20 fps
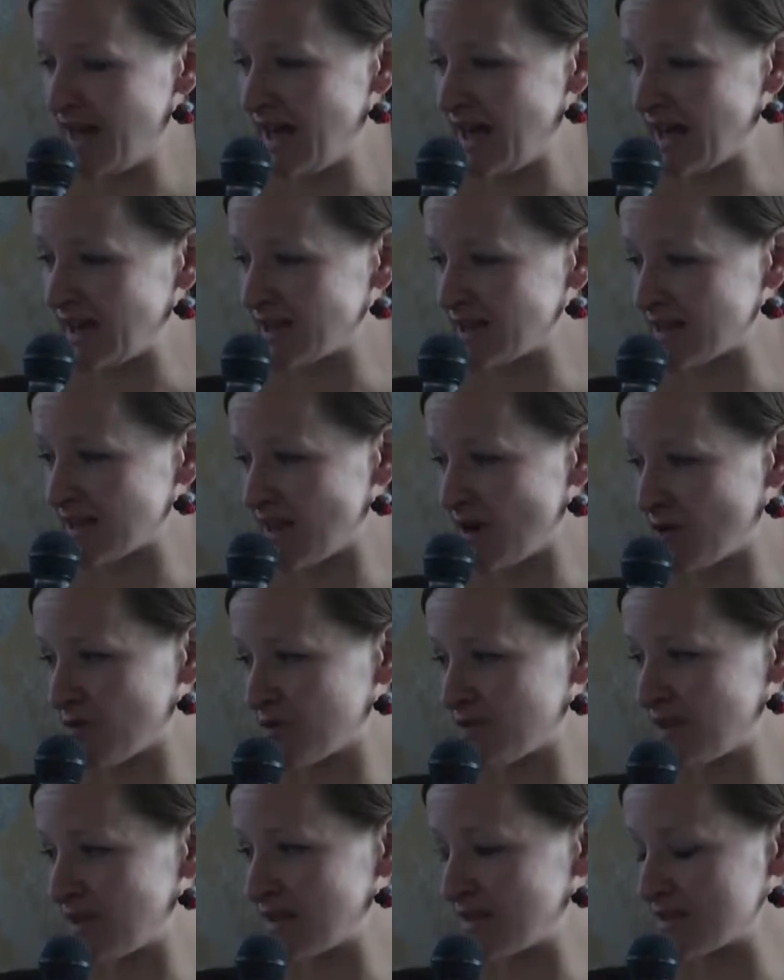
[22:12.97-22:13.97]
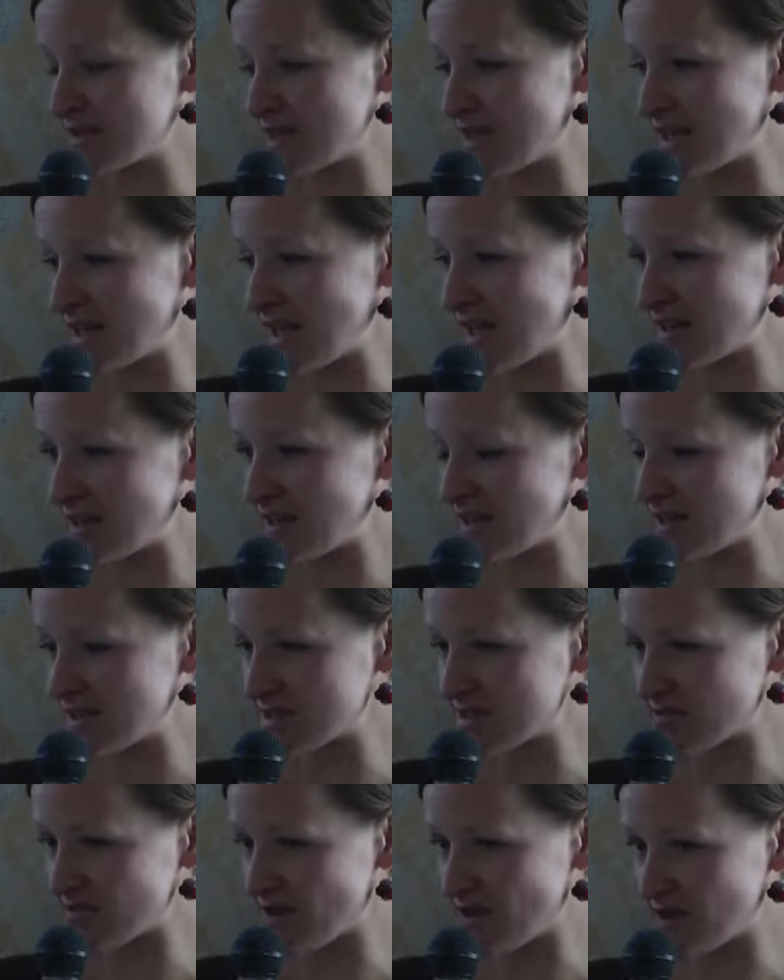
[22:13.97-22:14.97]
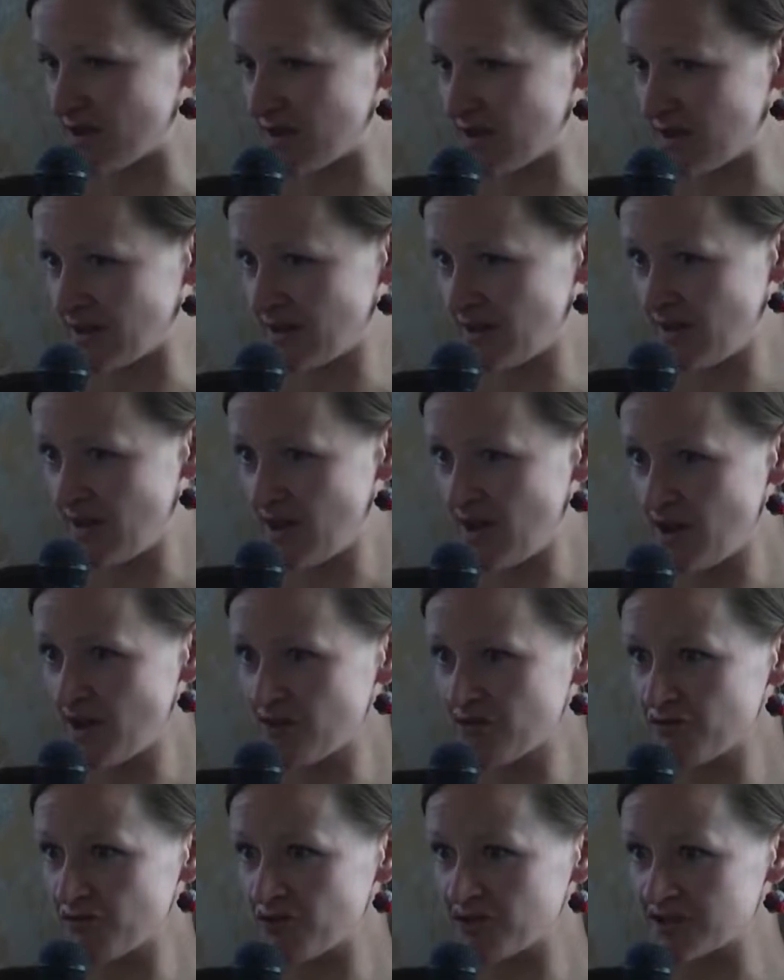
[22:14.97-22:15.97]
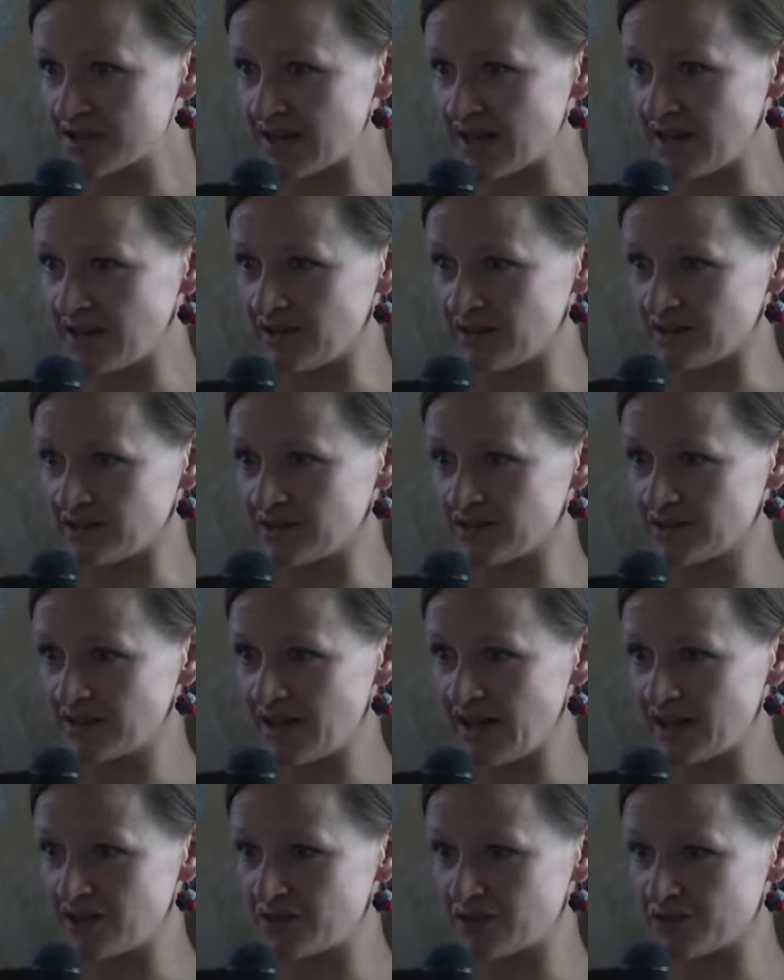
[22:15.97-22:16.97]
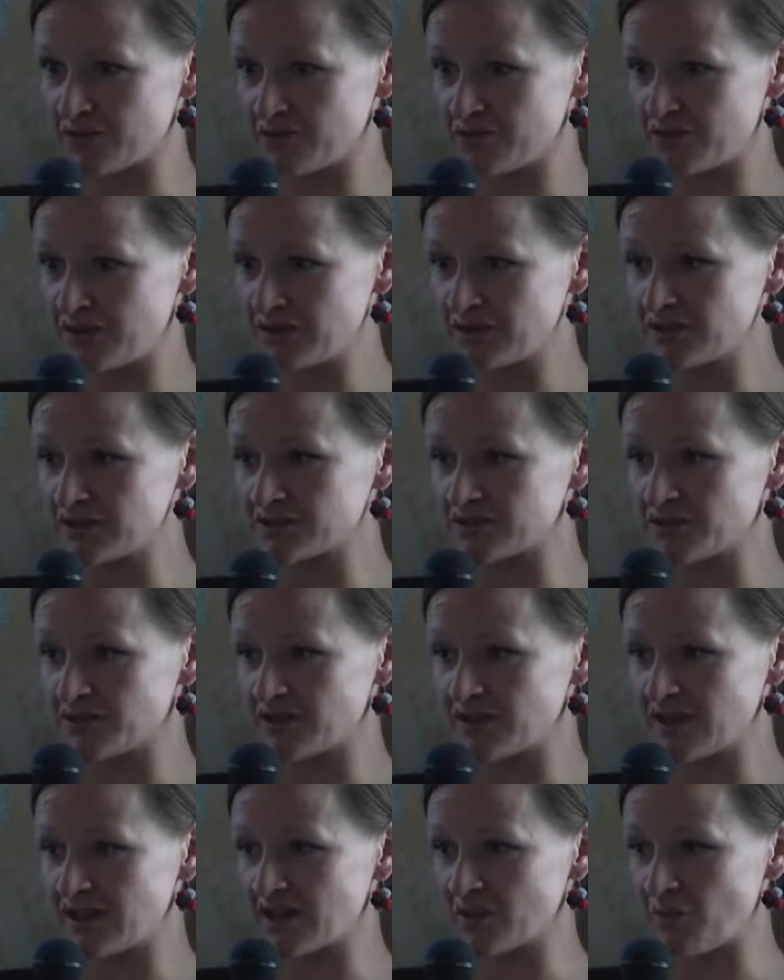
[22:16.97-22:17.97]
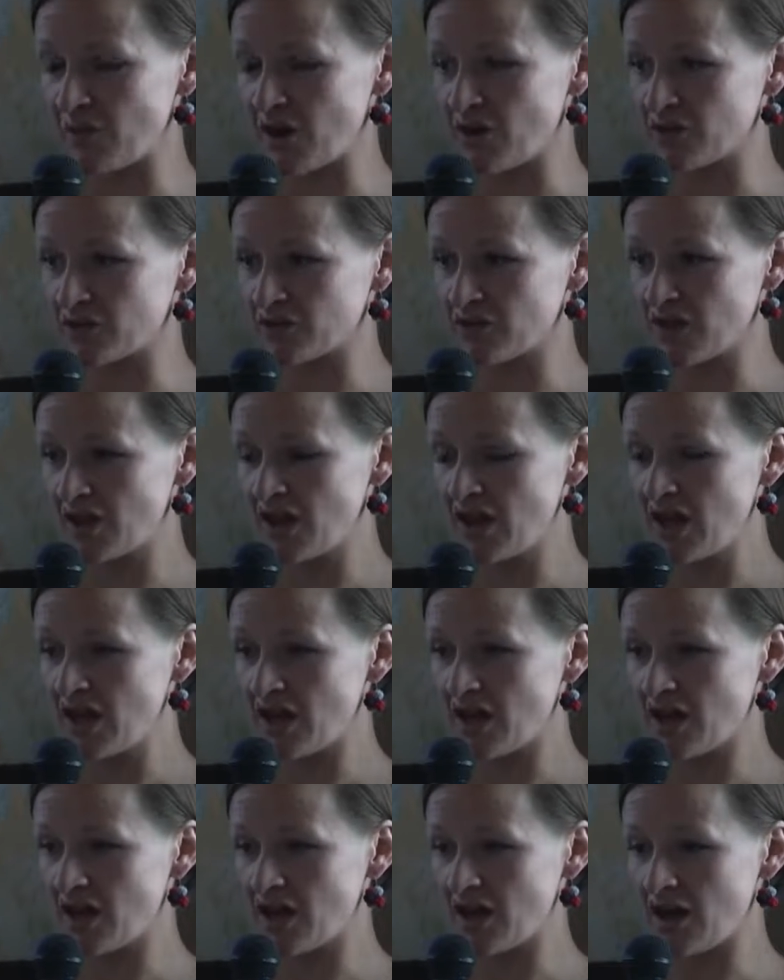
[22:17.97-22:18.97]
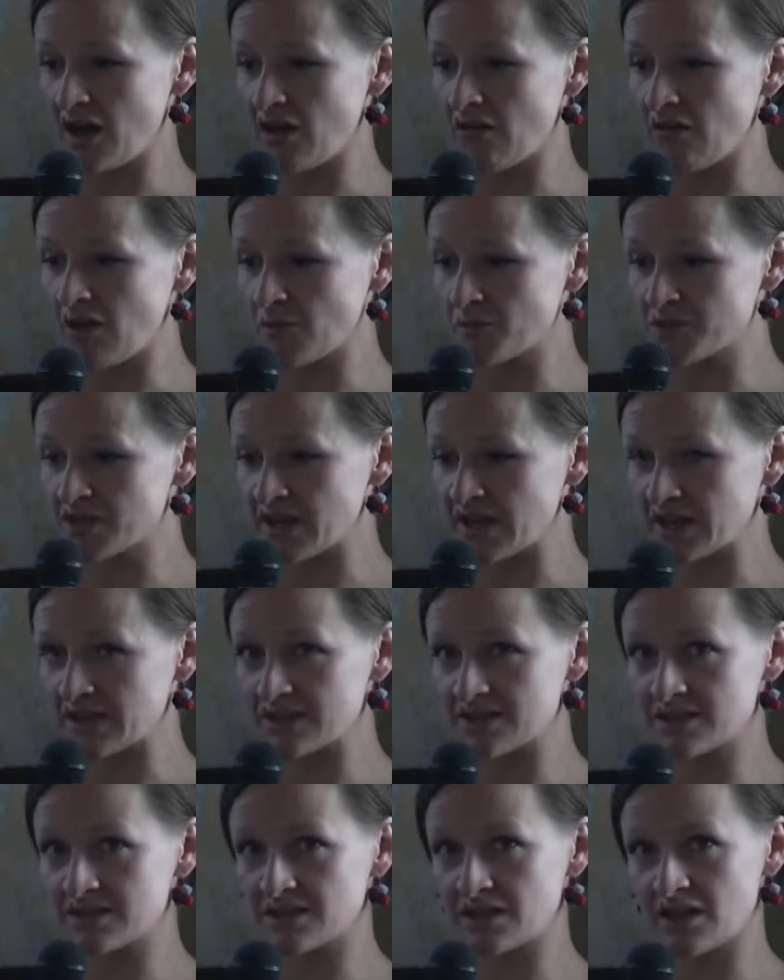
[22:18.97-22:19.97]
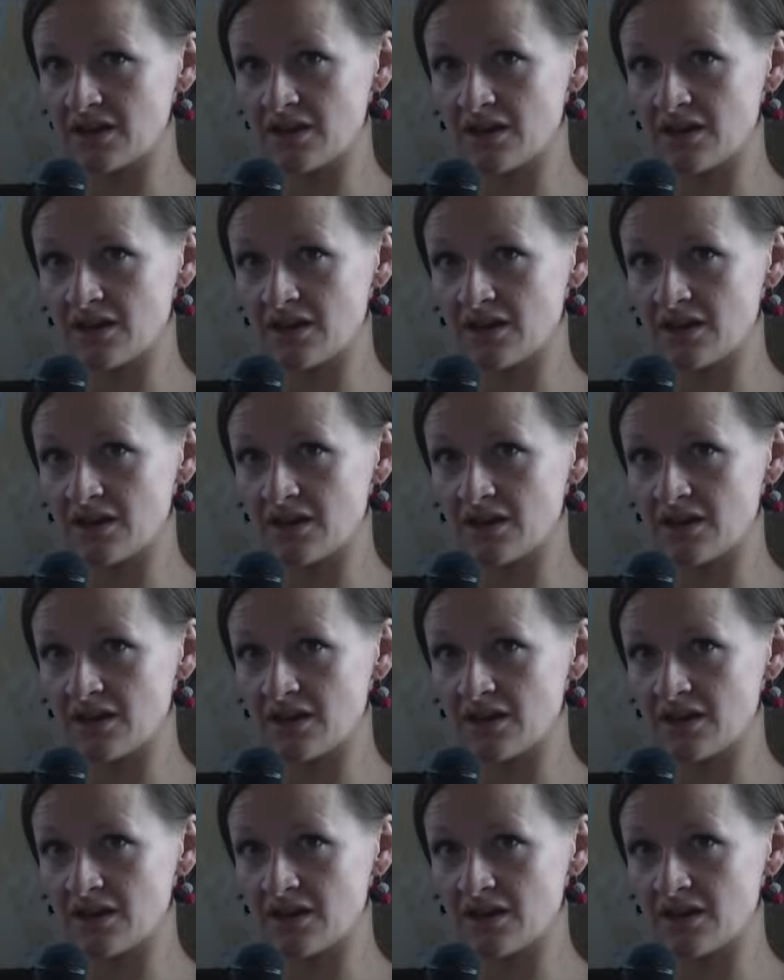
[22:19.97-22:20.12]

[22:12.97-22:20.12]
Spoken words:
and how things, and I think it's a very fertile kind of field to think about how objects,